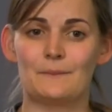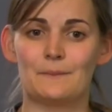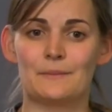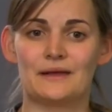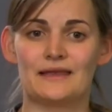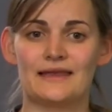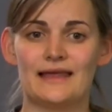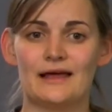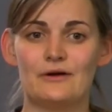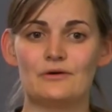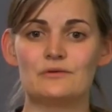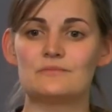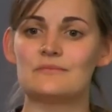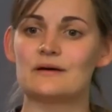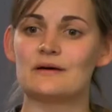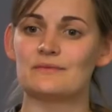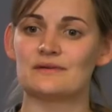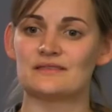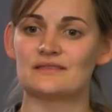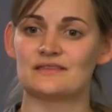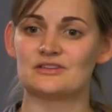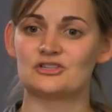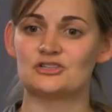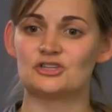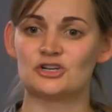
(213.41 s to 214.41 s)
But now
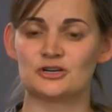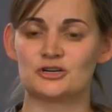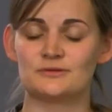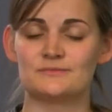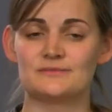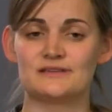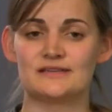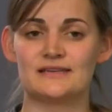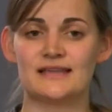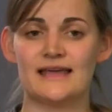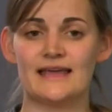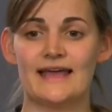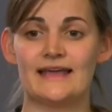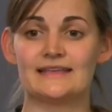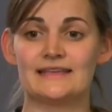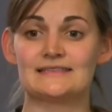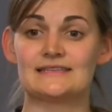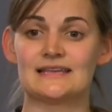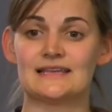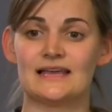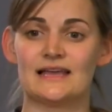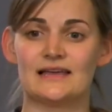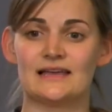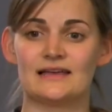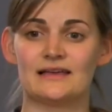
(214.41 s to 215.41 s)
remember that German
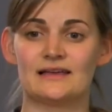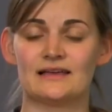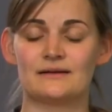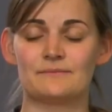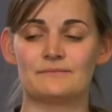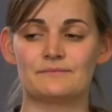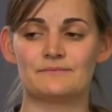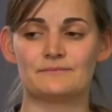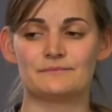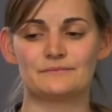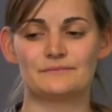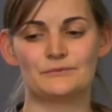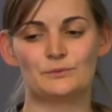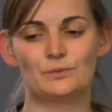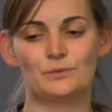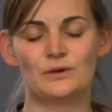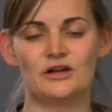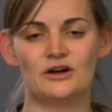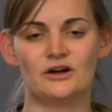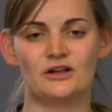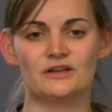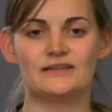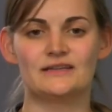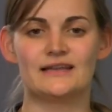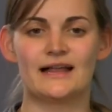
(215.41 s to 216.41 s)
has, we
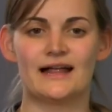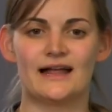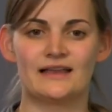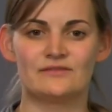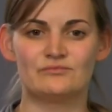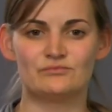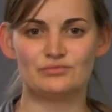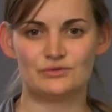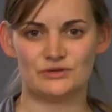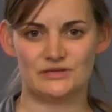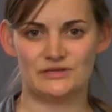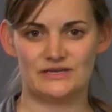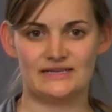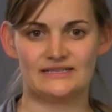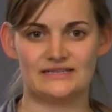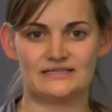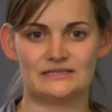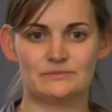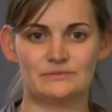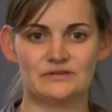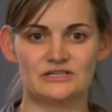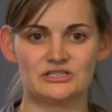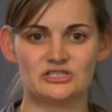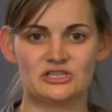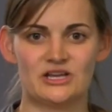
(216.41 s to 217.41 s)
call it
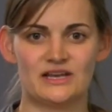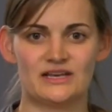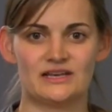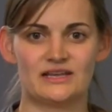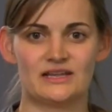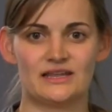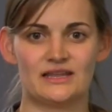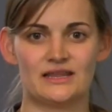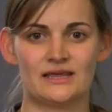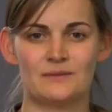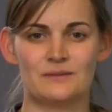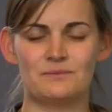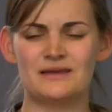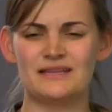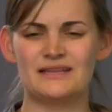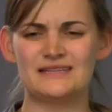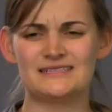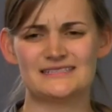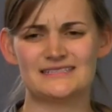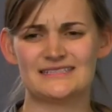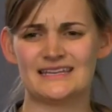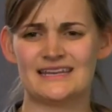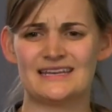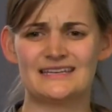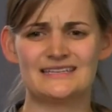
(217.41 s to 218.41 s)
unpredictable gender. That
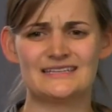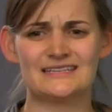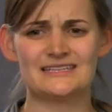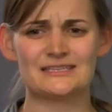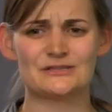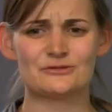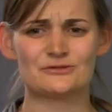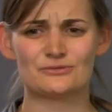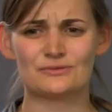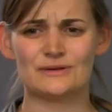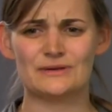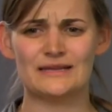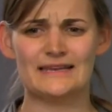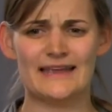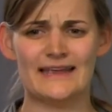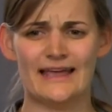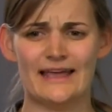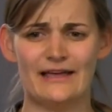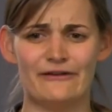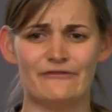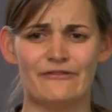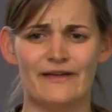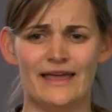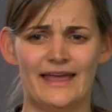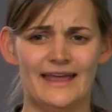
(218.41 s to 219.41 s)
means that it doesn't really
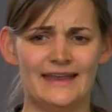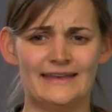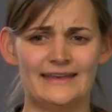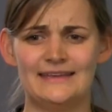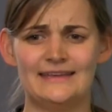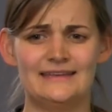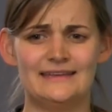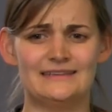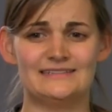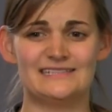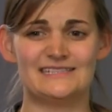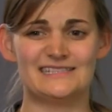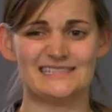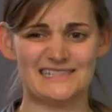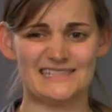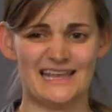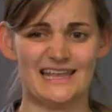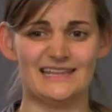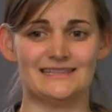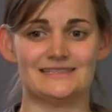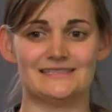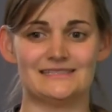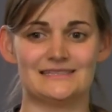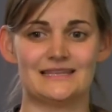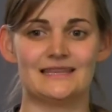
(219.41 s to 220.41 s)
have any
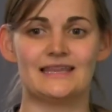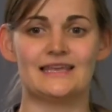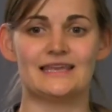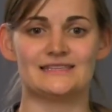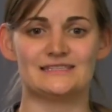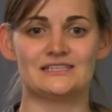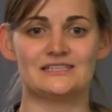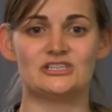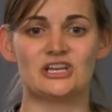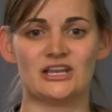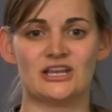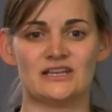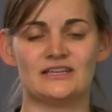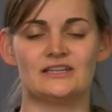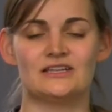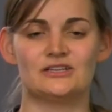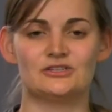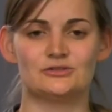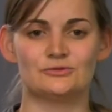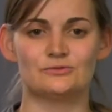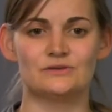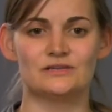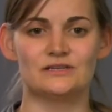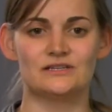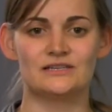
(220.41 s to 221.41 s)
sense, that there's a gender
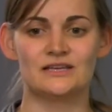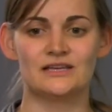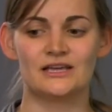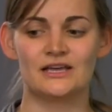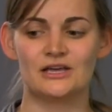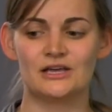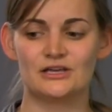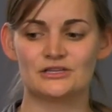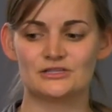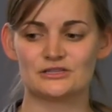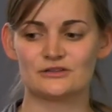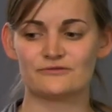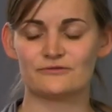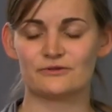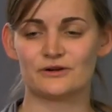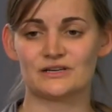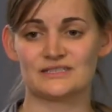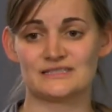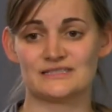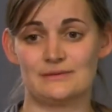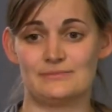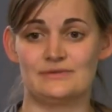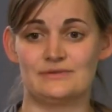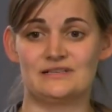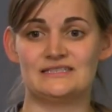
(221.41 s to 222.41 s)
to it. So for
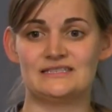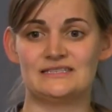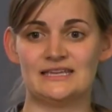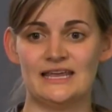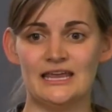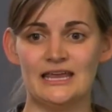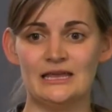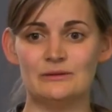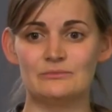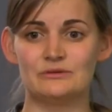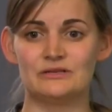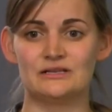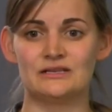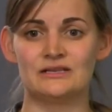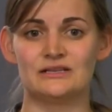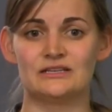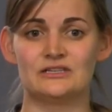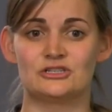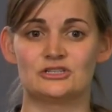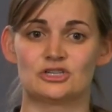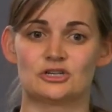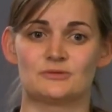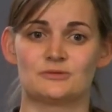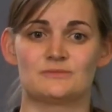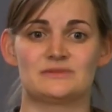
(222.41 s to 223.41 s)
example, table
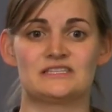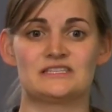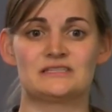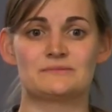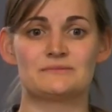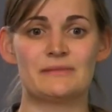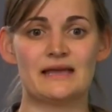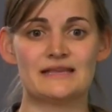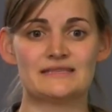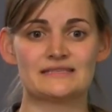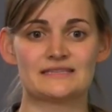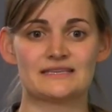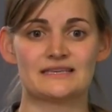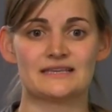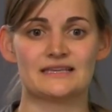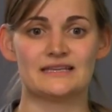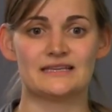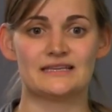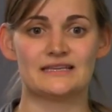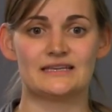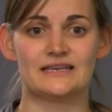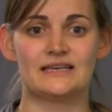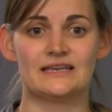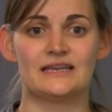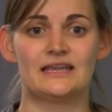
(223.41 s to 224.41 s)
in German is
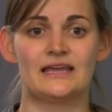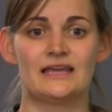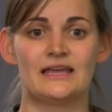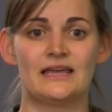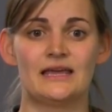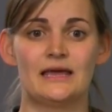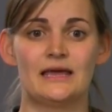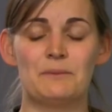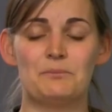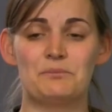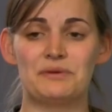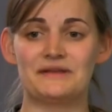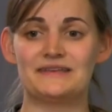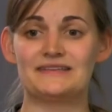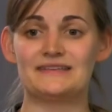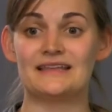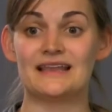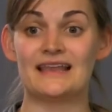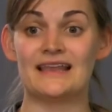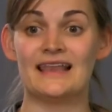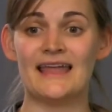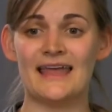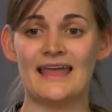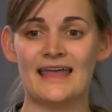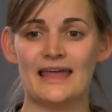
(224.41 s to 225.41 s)
masculine, but
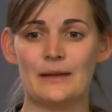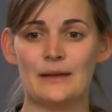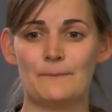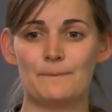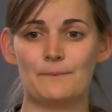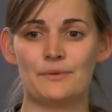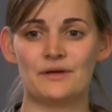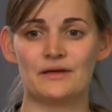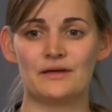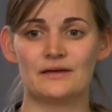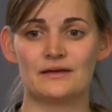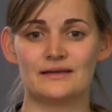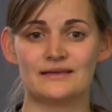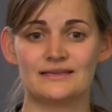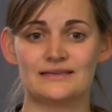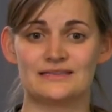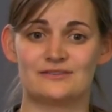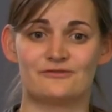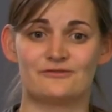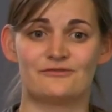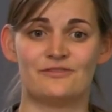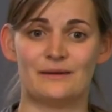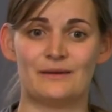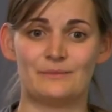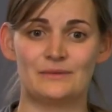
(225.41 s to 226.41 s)
the lamp
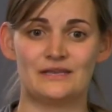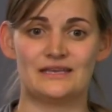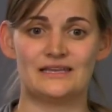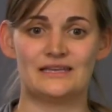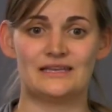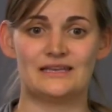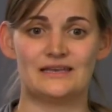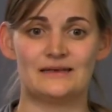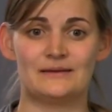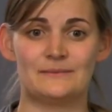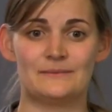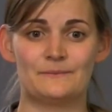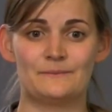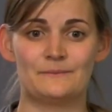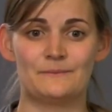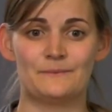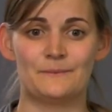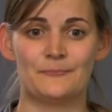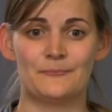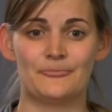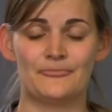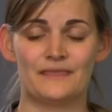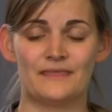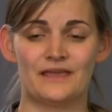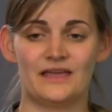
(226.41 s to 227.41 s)
is feminine,
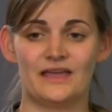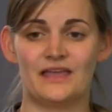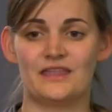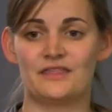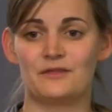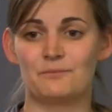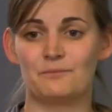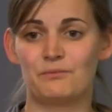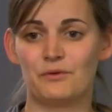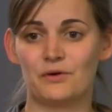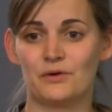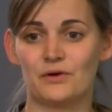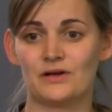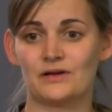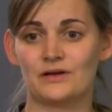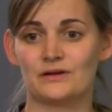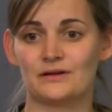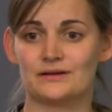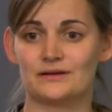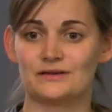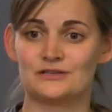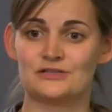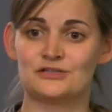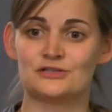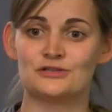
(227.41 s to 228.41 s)
and the book
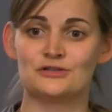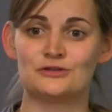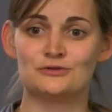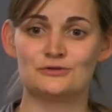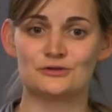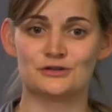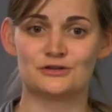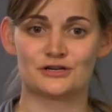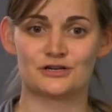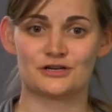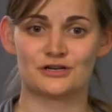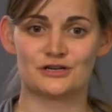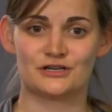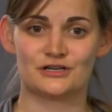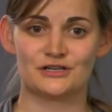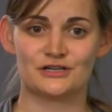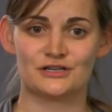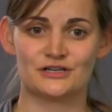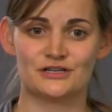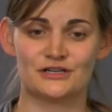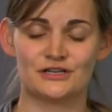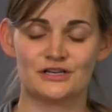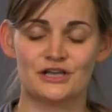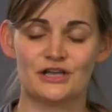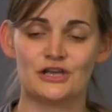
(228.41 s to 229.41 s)
is neuter.
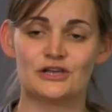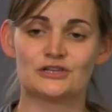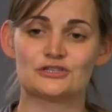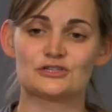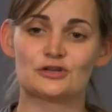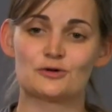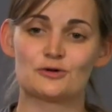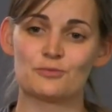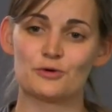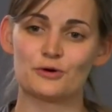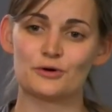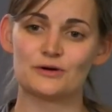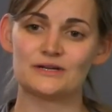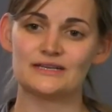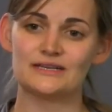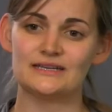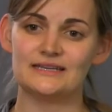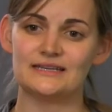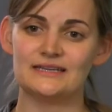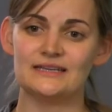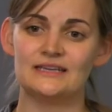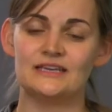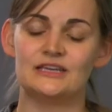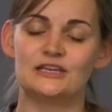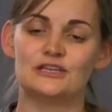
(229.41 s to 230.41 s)
So
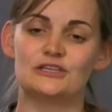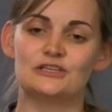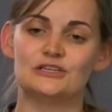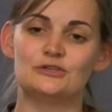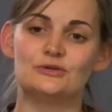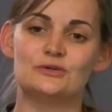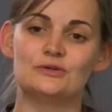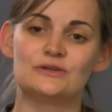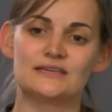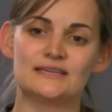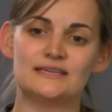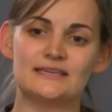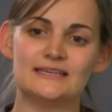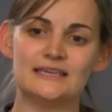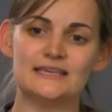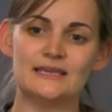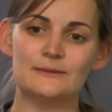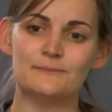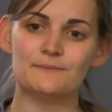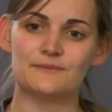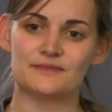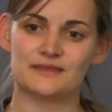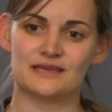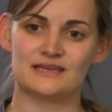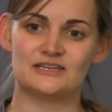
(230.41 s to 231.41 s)
importantly, you
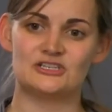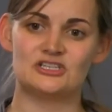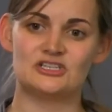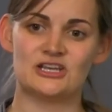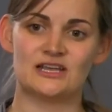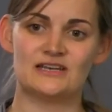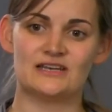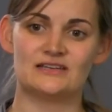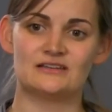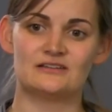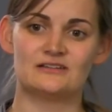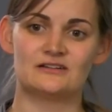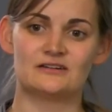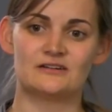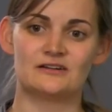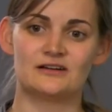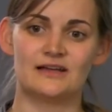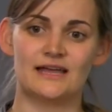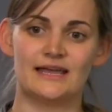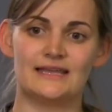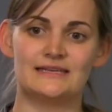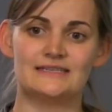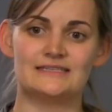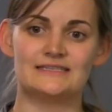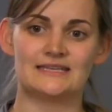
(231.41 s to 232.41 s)
keep that gender
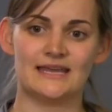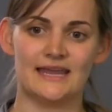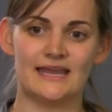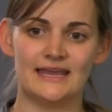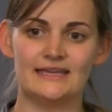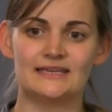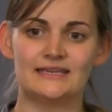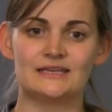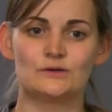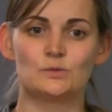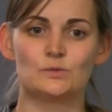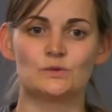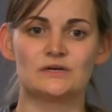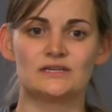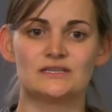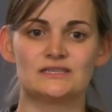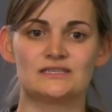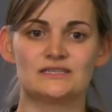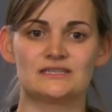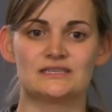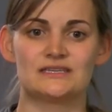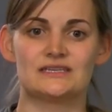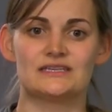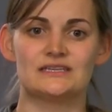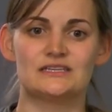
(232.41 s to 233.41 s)
and take it
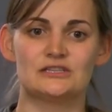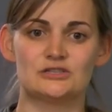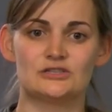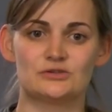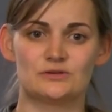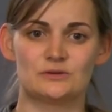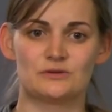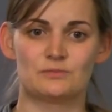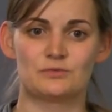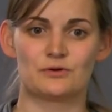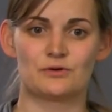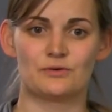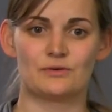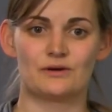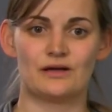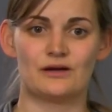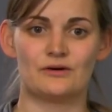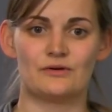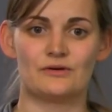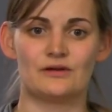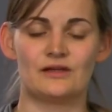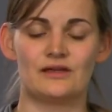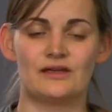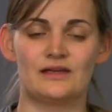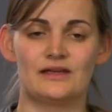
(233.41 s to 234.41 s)
with into the
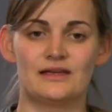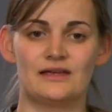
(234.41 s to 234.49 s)
pronoun.